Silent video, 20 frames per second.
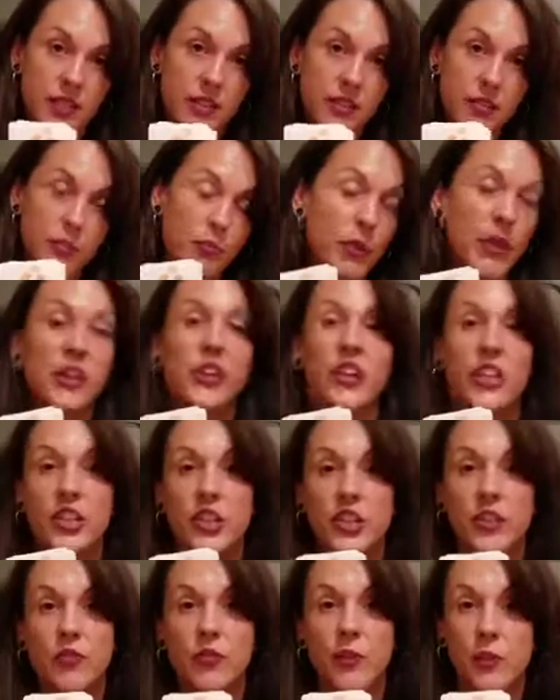marriage
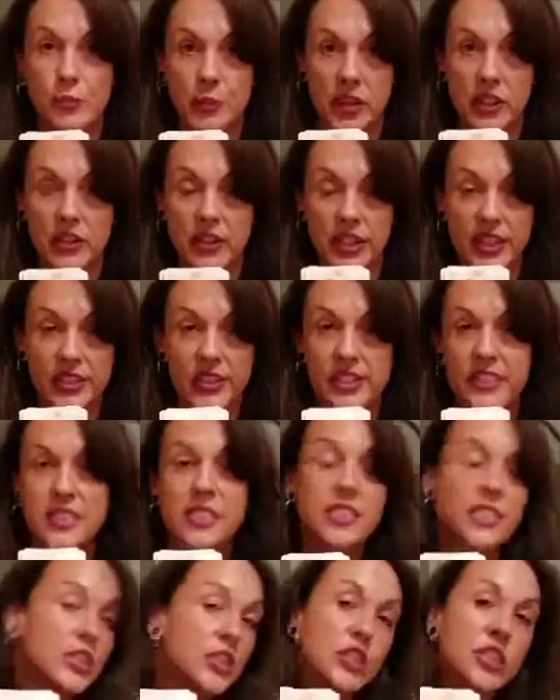if you're married. This is
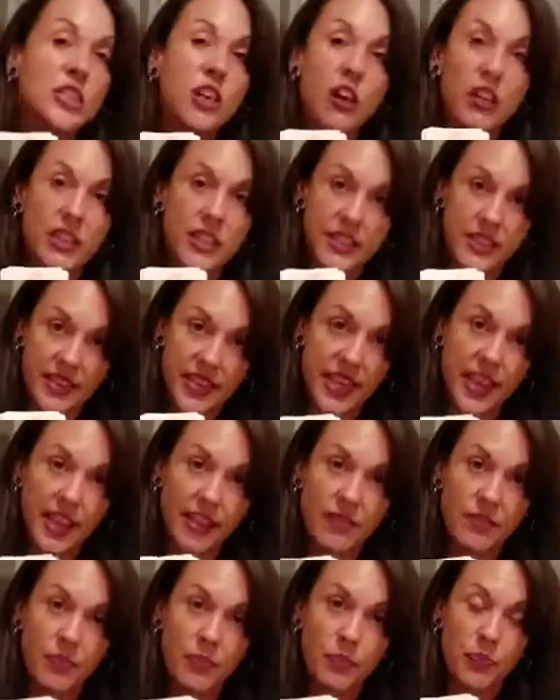a solid thing.
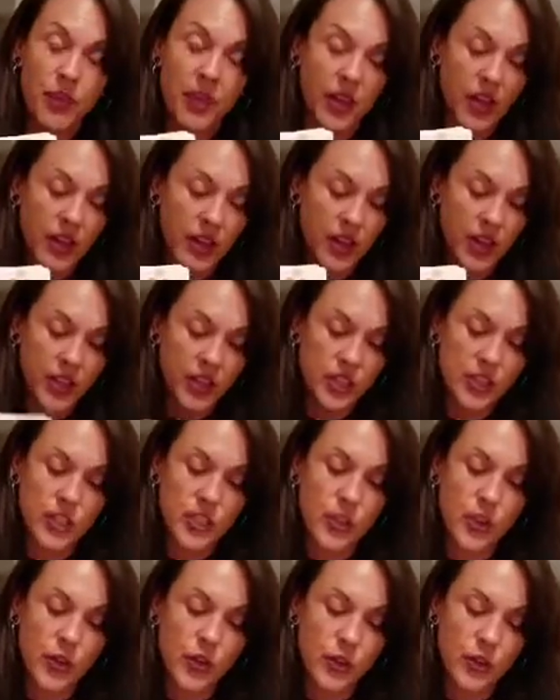
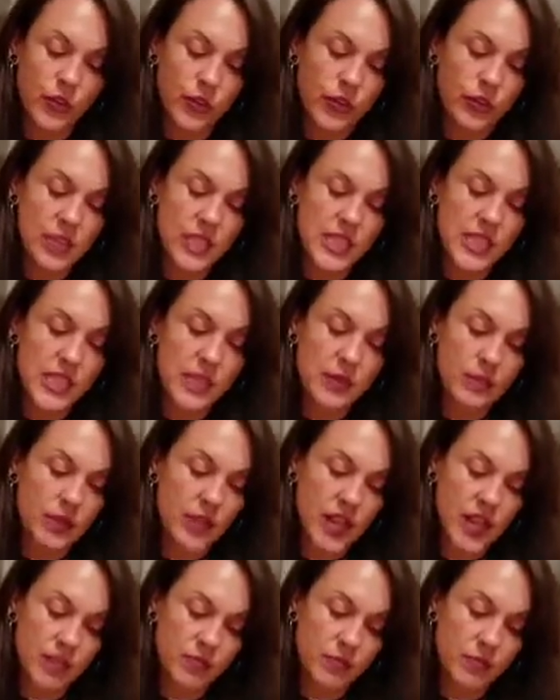So those
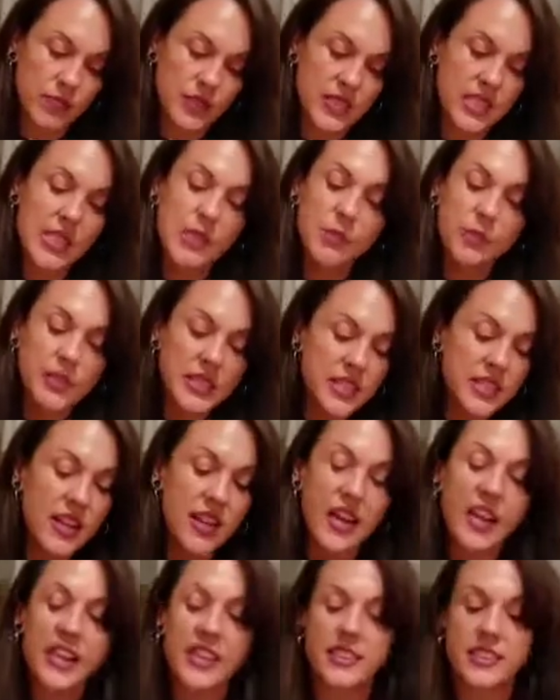sleepless
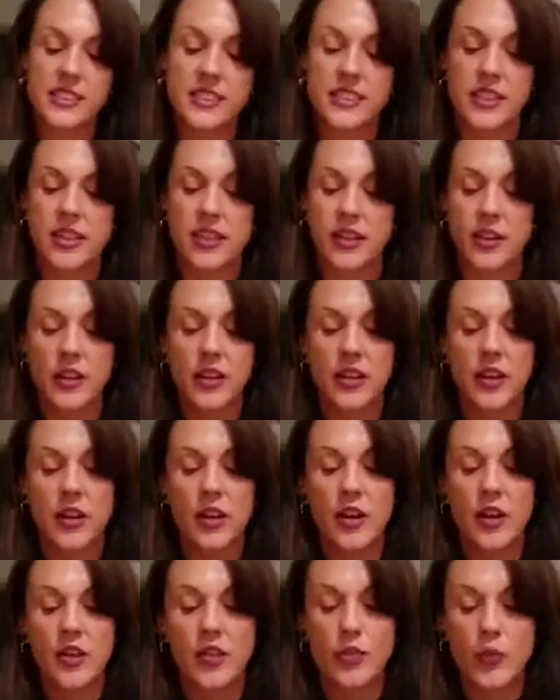nights, the
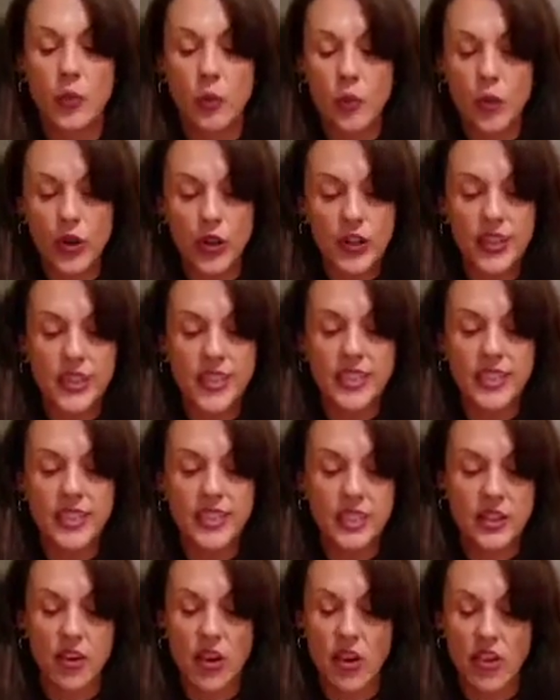worries
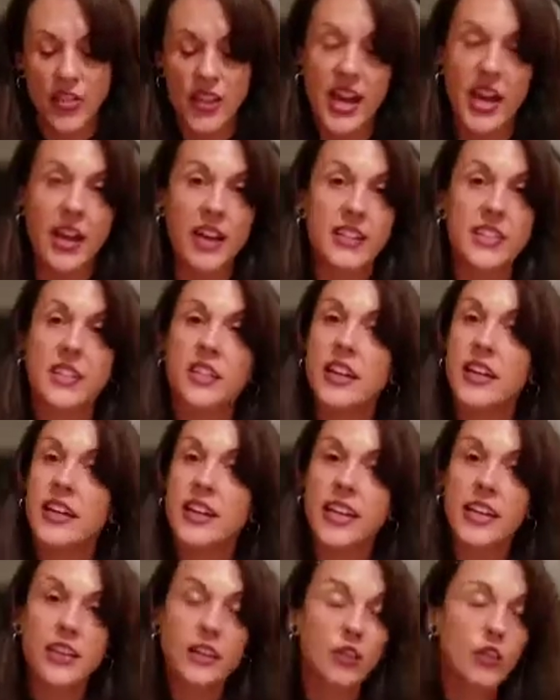and all that,
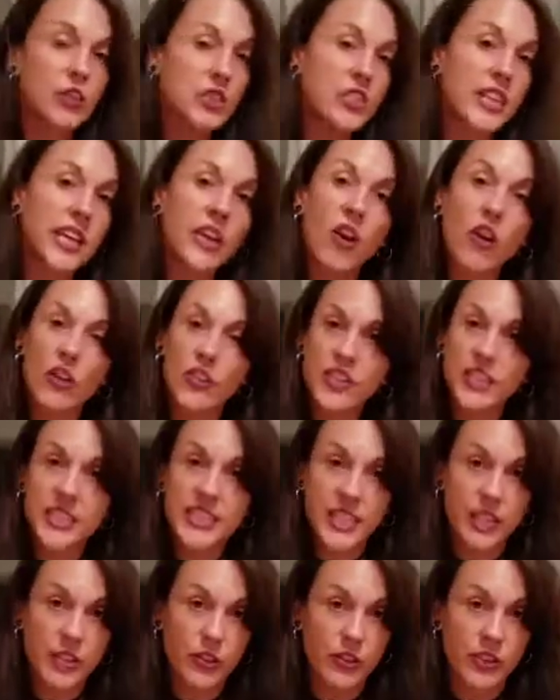it looks like all the
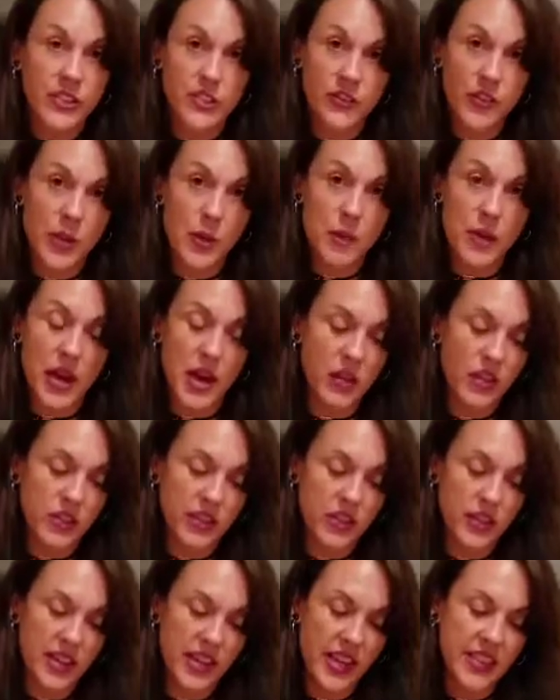secrets have come out.
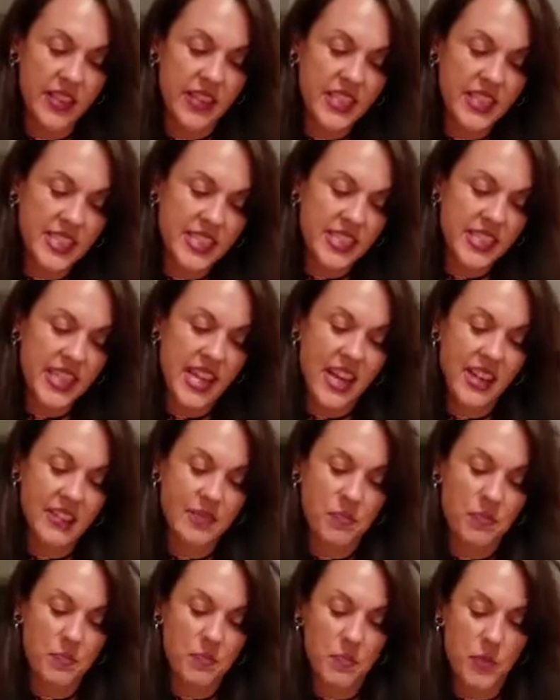And this is that
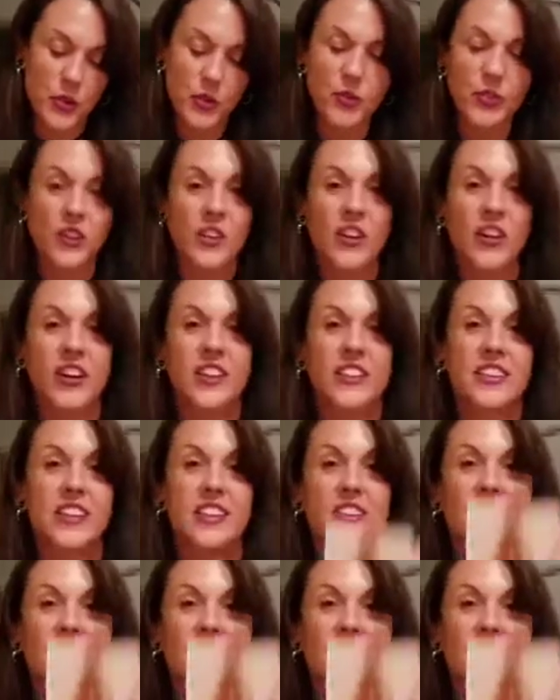moon card that